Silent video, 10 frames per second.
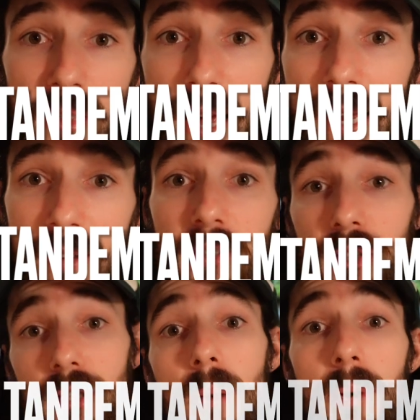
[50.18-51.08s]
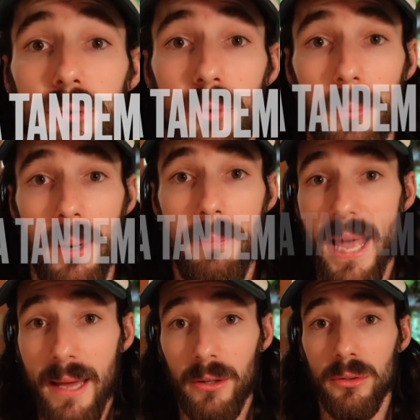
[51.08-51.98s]
that if there's not much room in a
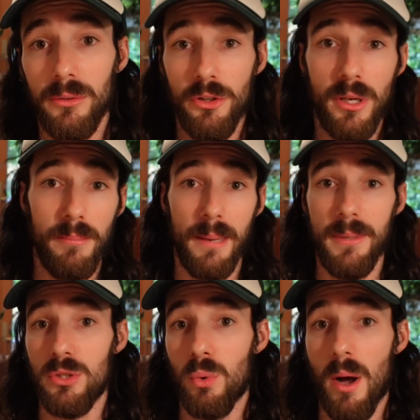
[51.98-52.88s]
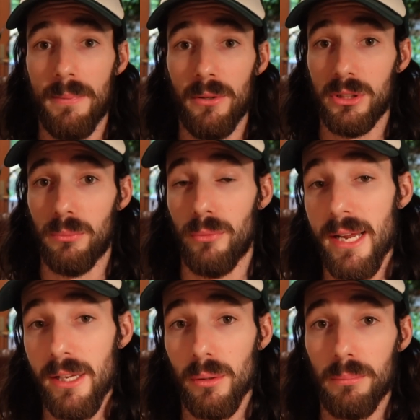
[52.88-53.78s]
panel, you can maybe swap out some
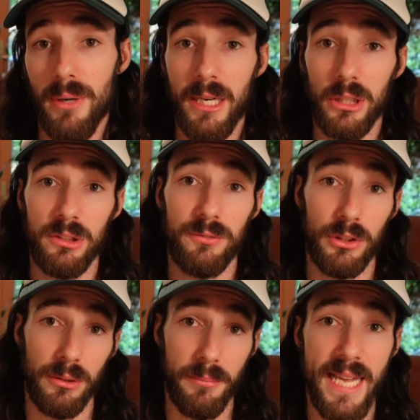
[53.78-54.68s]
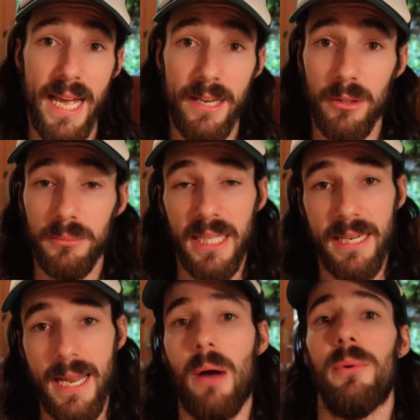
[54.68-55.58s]
regular breakers for some tandems,
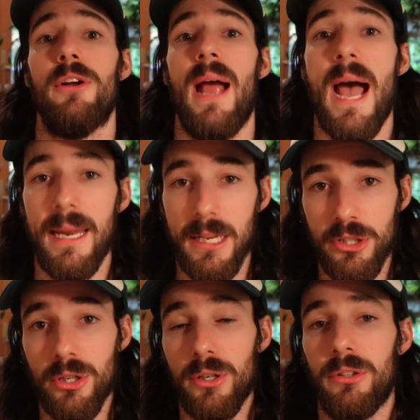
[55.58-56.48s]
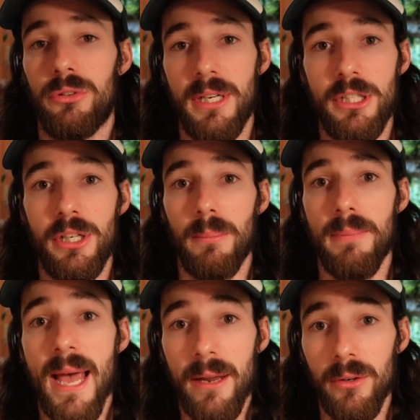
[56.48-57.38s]
and now when you're adding circuitry to your
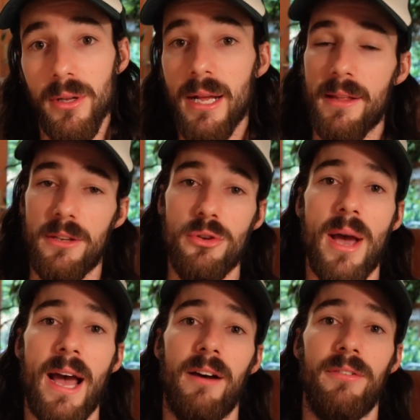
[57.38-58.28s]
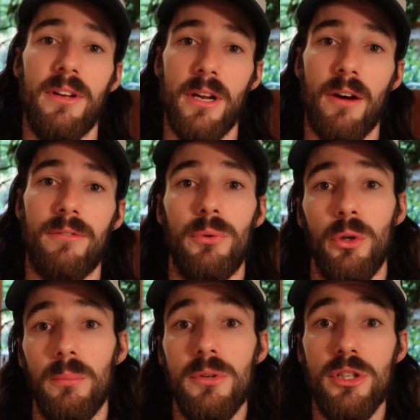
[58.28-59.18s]
panel, you have enough
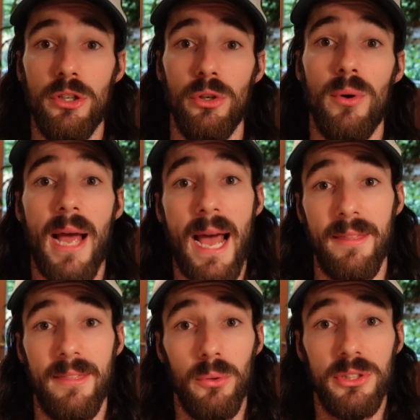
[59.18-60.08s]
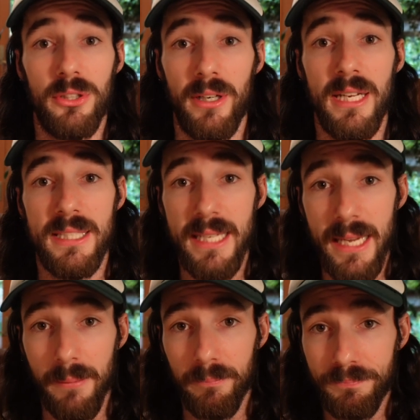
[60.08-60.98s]
room to add those circuits
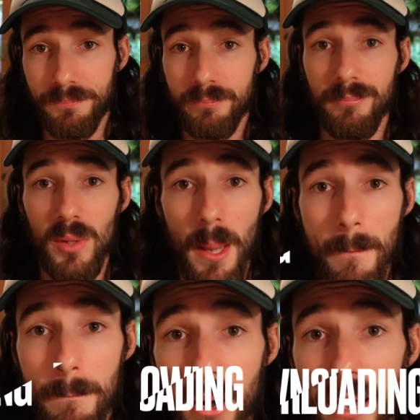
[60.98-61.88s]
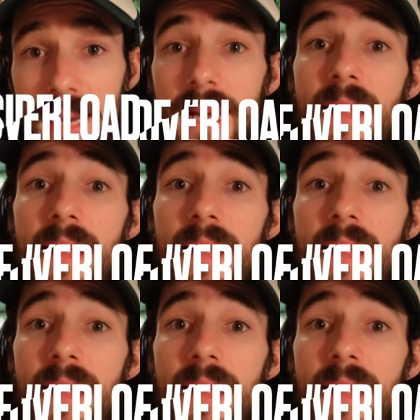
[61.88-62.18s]
in. But